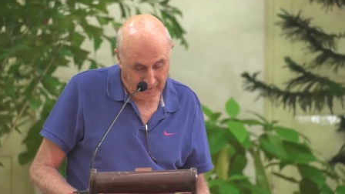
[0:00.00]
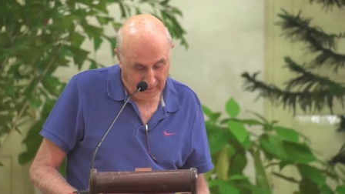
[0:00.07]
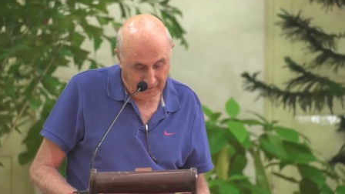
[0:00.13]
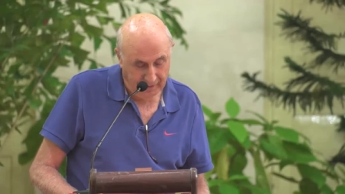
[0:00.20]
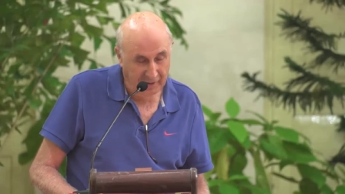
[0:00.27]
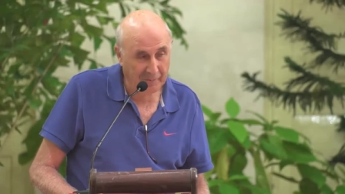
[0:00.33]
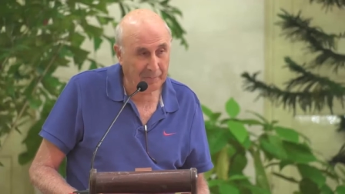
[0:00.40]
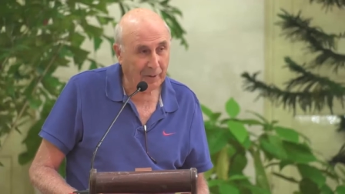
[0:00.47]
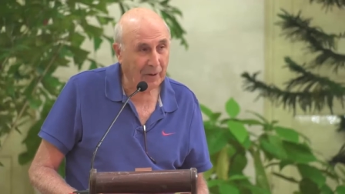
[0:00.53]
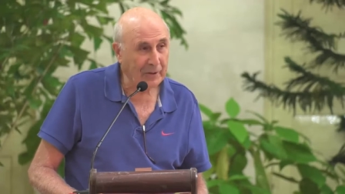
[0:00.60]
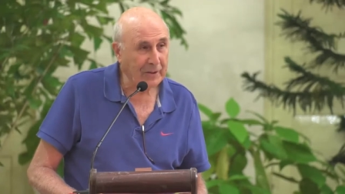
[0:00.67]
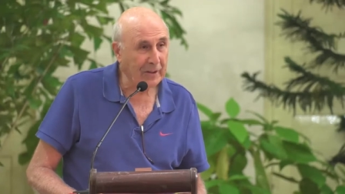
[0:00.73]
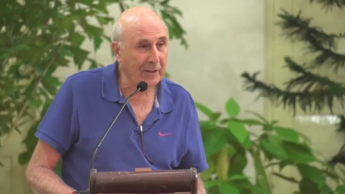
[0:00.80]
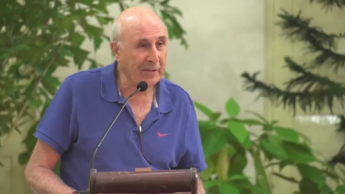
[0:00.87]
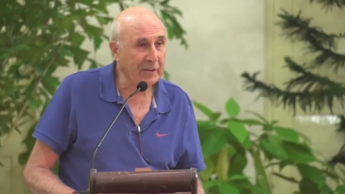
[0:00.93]
The
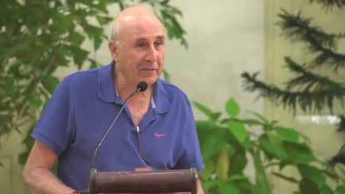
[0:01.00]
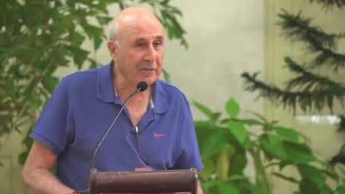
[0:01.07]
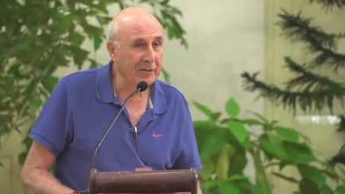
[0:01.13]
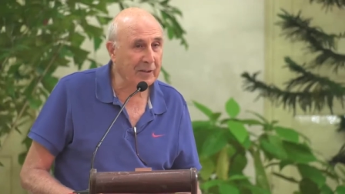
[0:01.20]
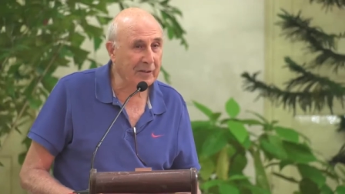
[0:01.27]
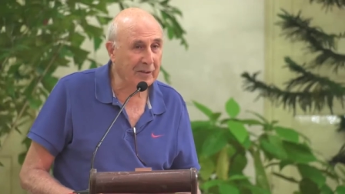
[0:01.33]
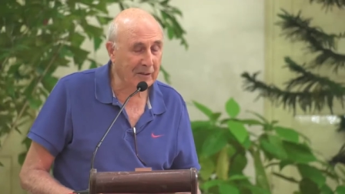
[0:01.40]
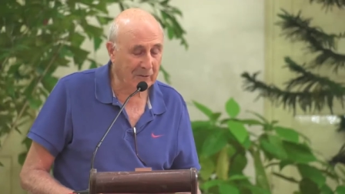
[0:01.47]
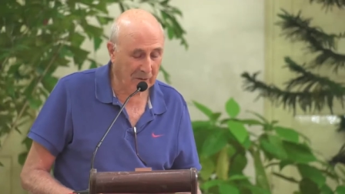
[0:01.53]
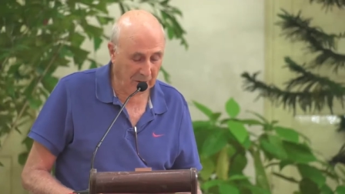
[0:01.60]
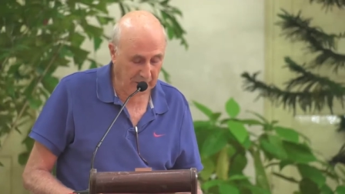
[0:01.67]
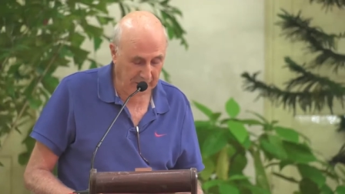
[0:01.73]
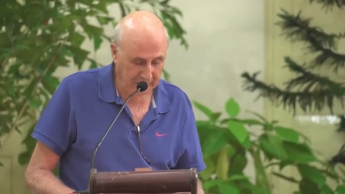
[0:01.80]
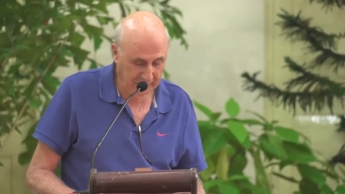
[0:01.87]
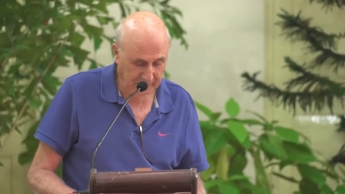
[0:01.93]
importance of this
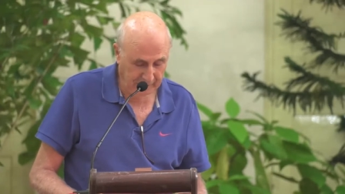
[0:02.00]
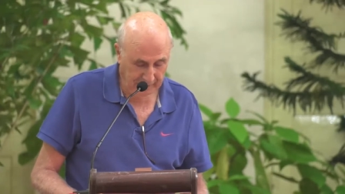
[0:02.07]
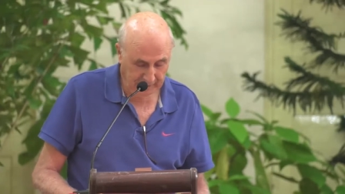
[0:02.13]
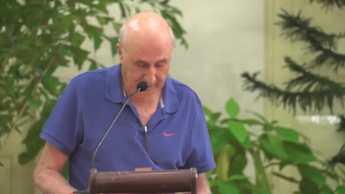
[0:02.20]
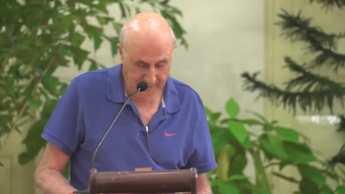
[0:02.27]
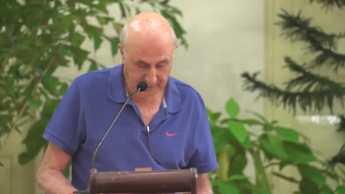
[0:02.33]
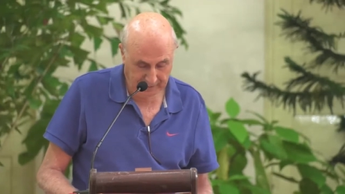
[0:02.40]
quality